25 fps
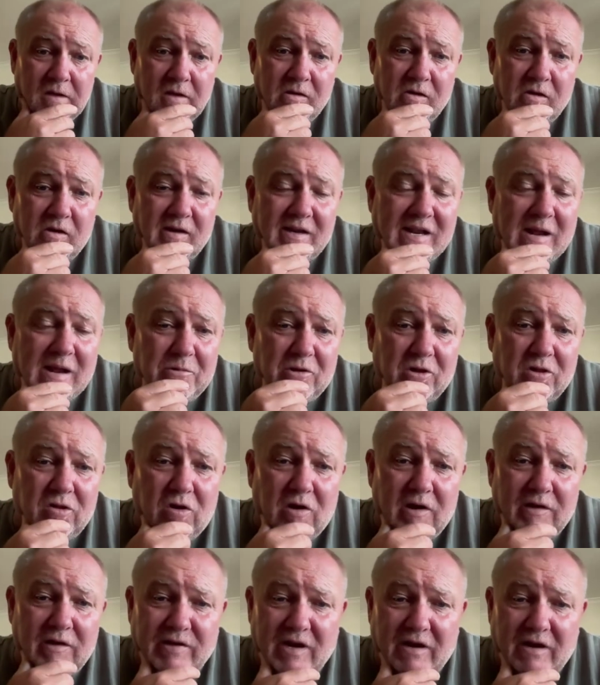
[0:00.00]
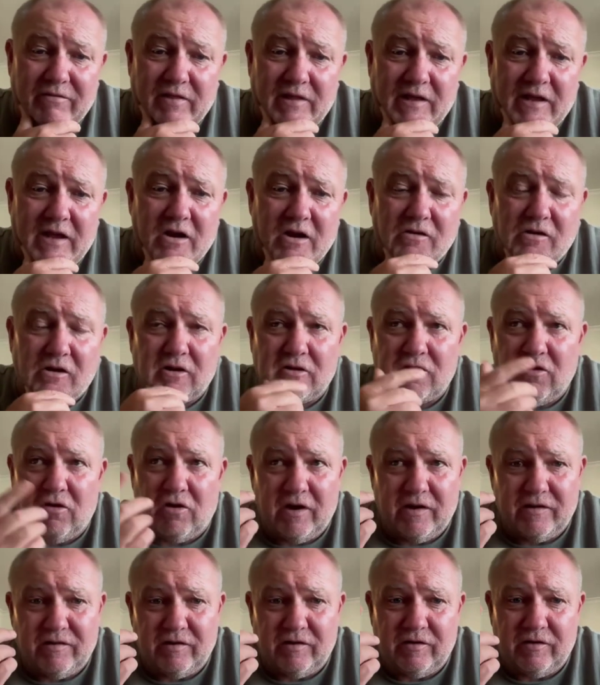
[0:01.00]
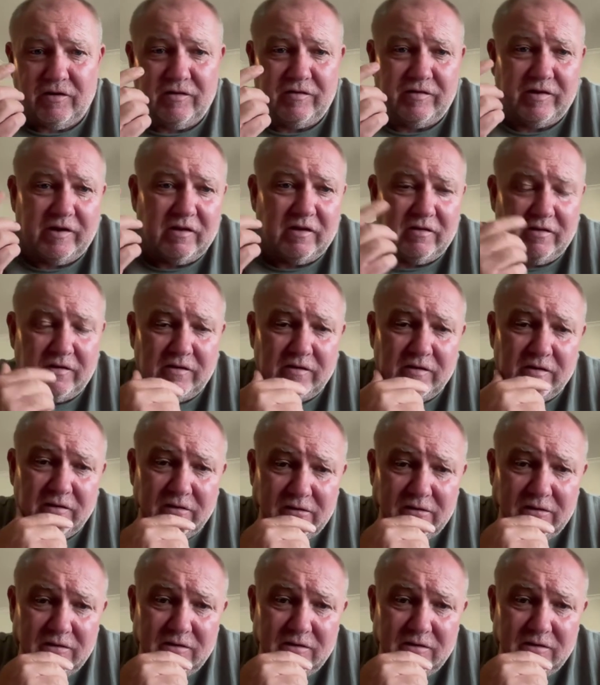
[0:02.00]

Got a couple of clients over there. I've got clients in New Zealand.